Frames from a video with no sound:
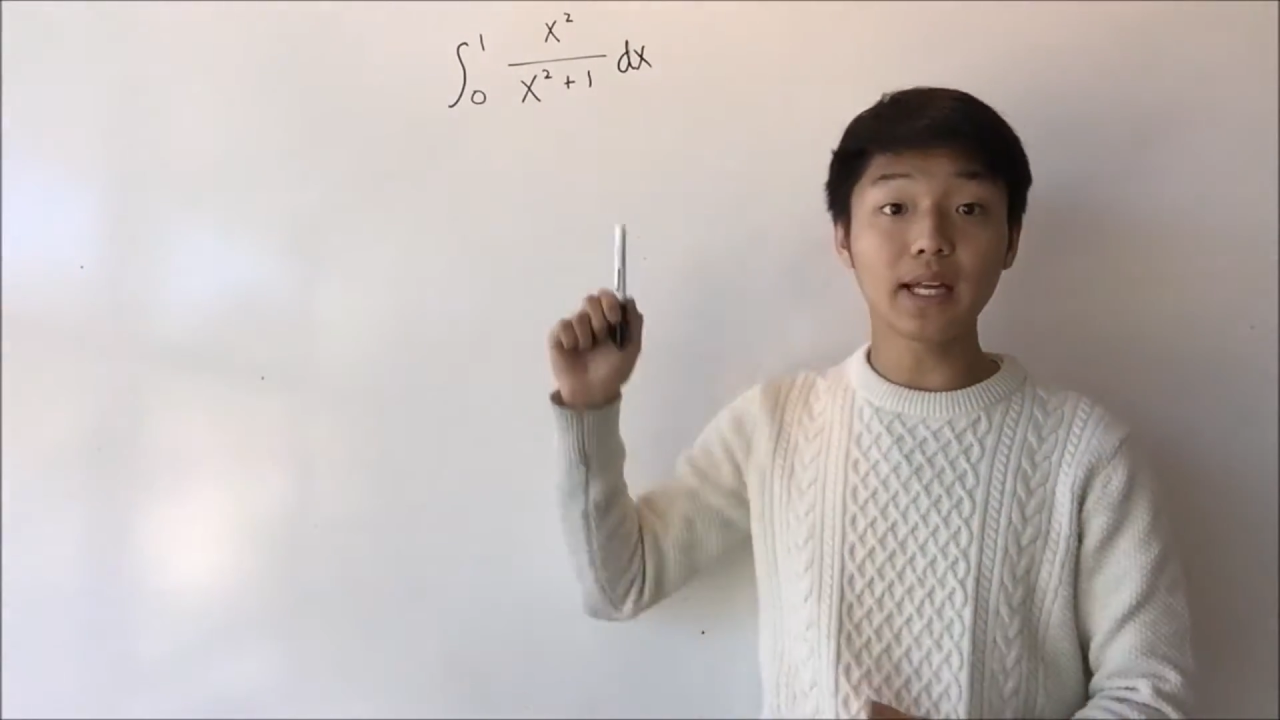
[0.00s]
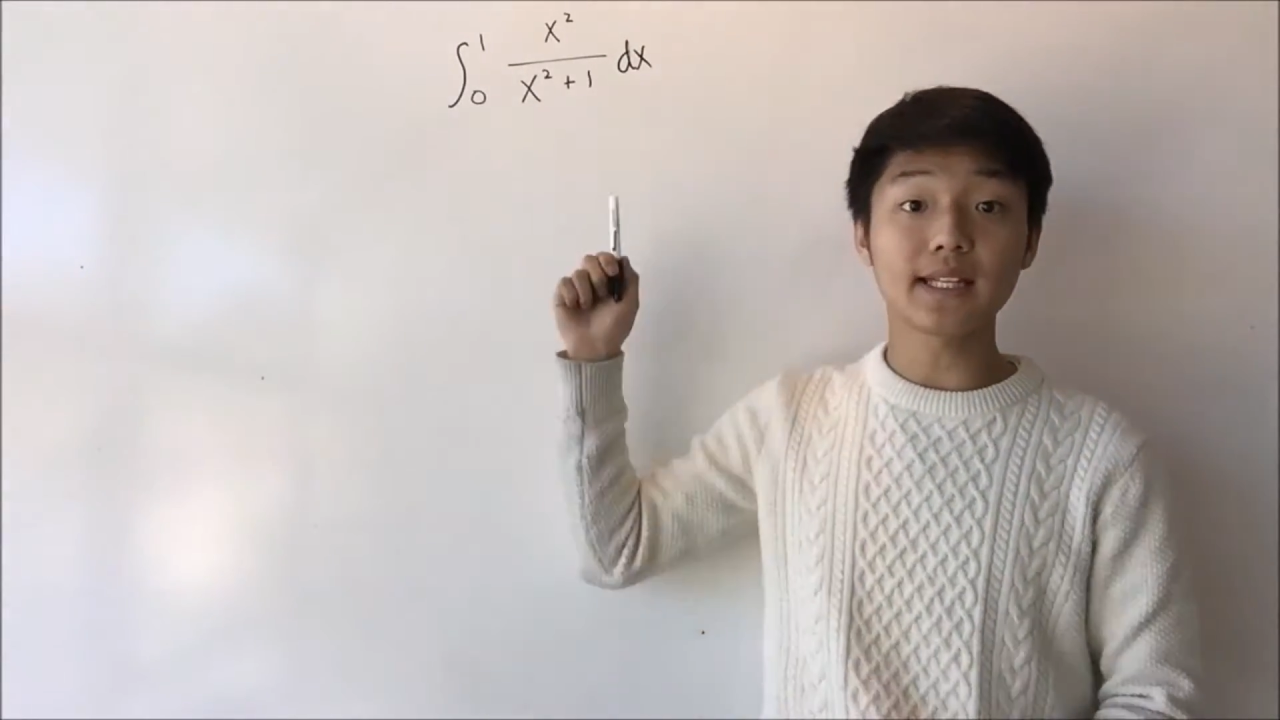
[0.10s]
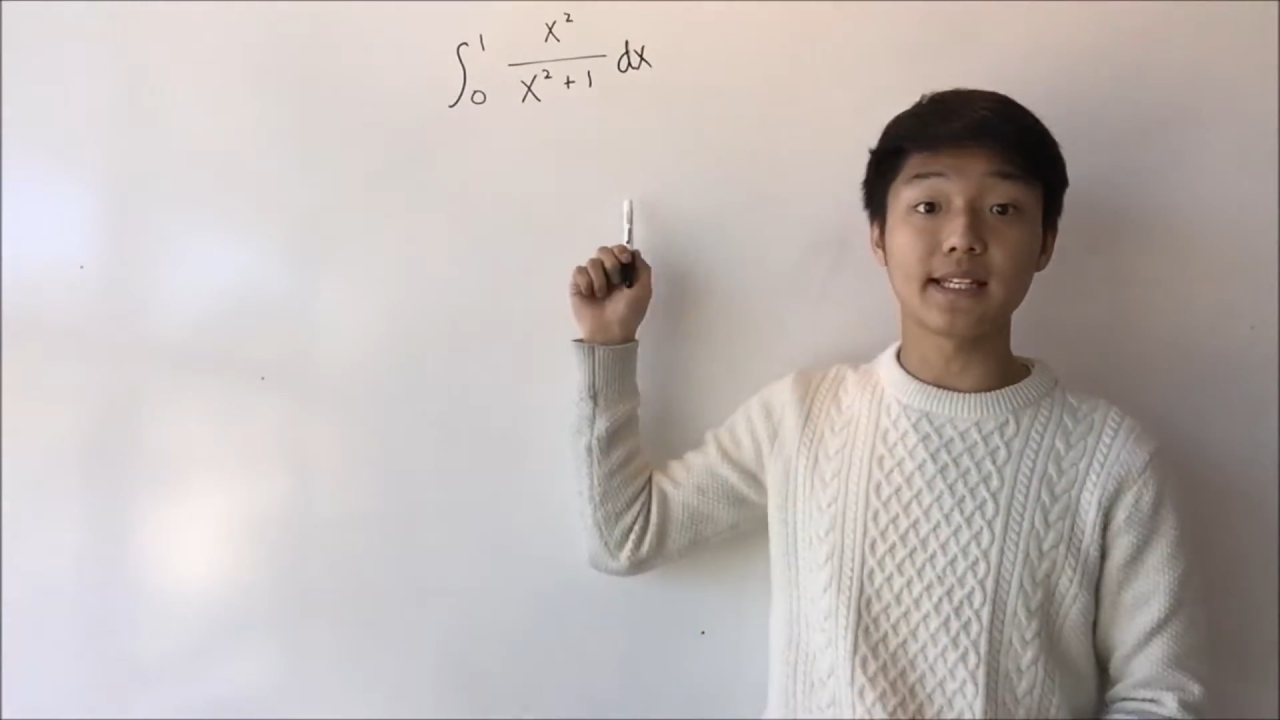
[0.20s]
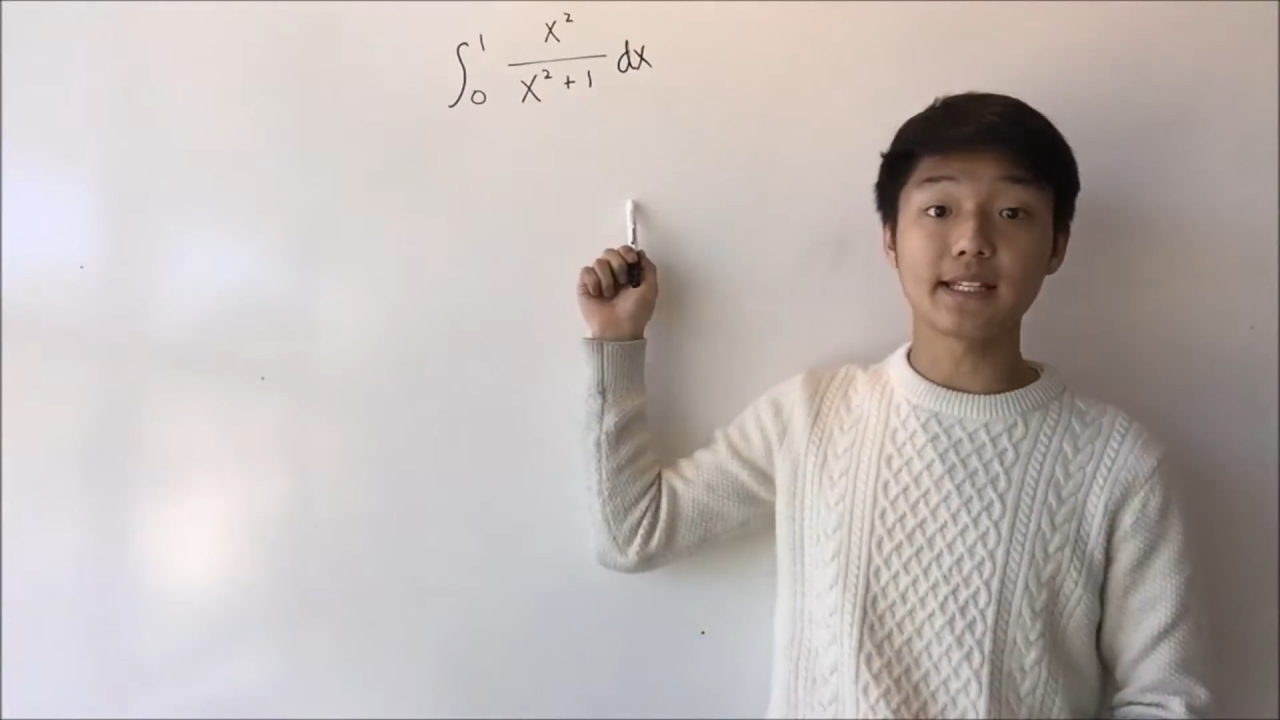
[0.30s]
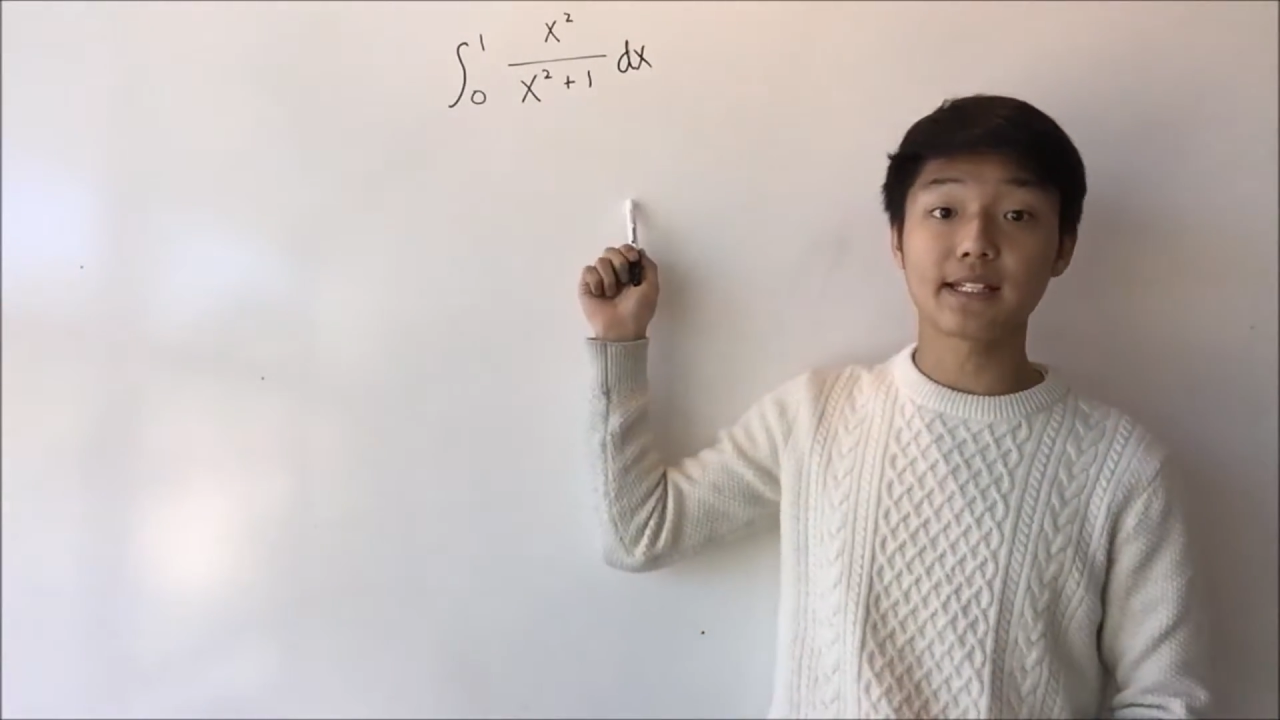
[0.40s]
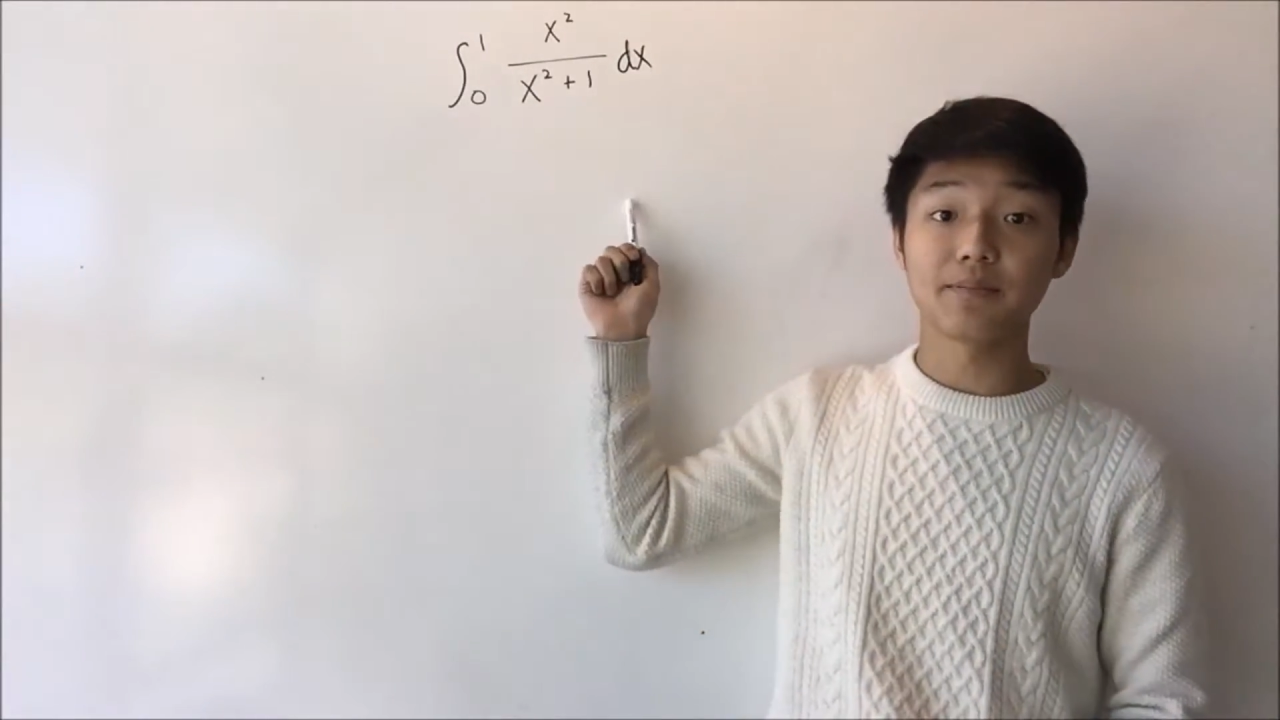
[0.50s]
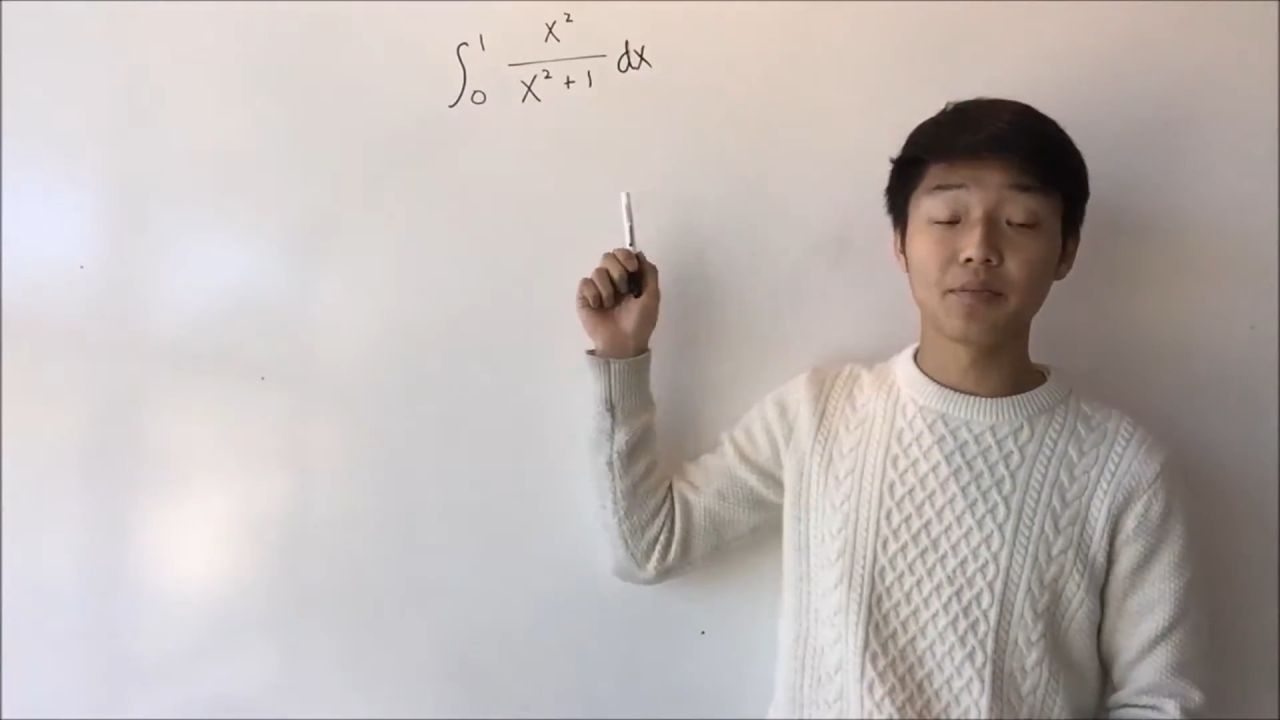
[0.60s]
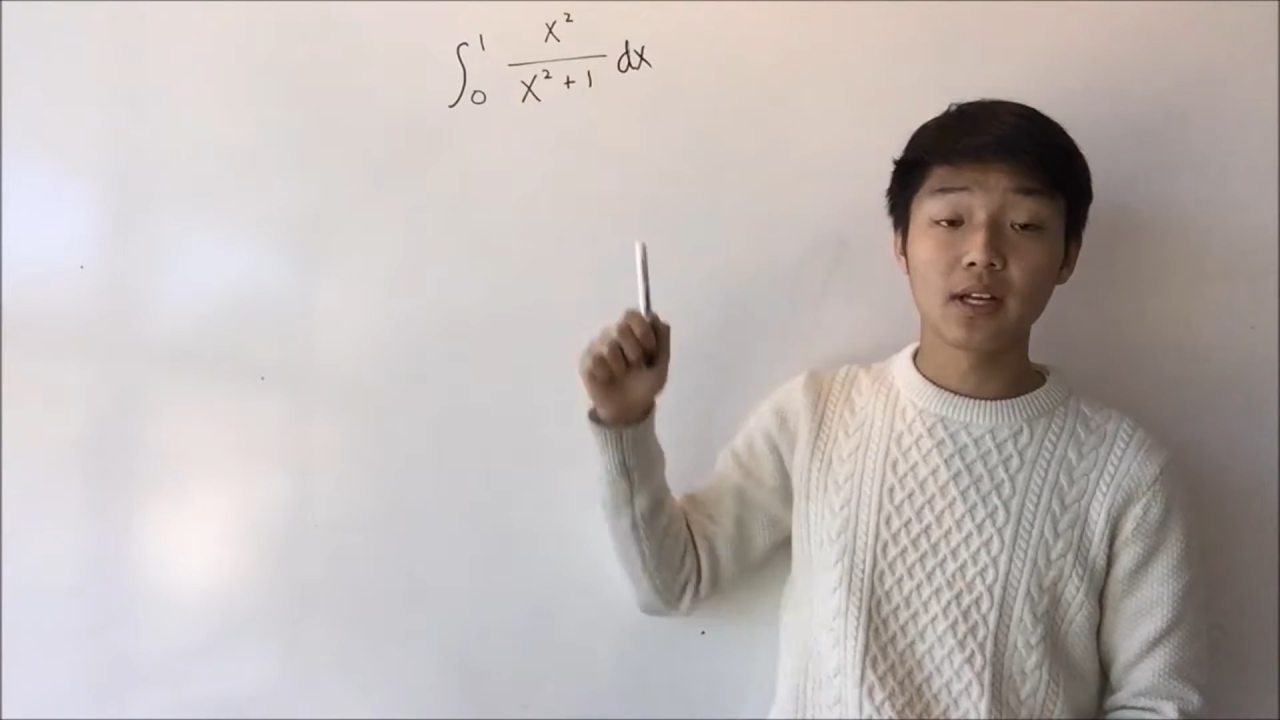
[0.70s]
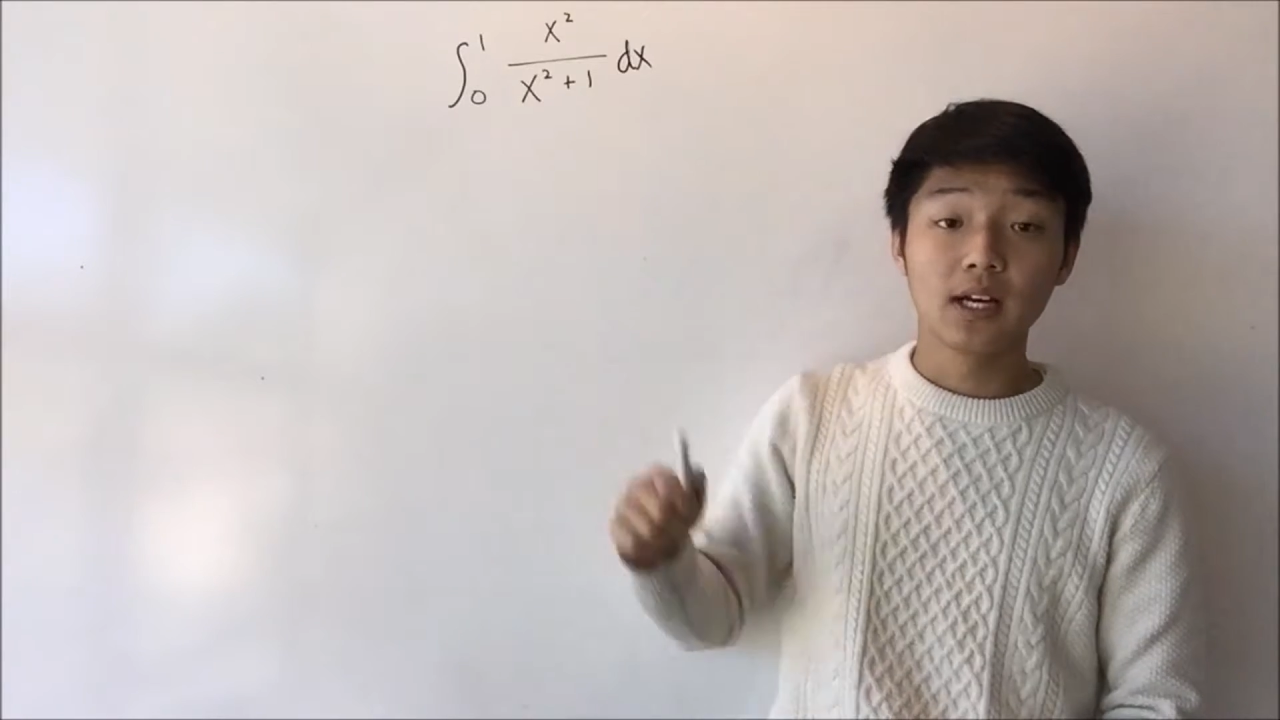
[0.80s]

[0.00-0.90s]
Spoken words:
at this,